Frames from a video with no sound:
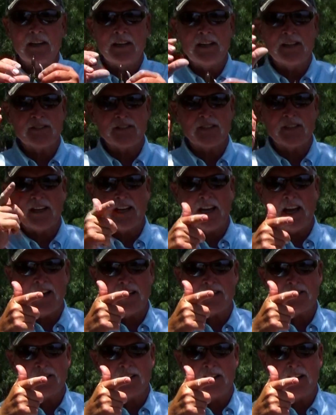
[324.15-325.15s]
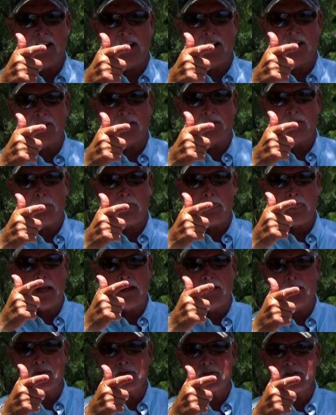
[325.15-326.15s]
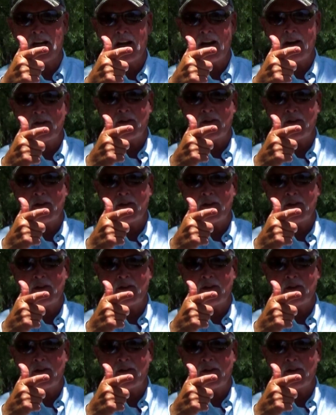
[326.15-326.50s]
is to cast it out in those shallow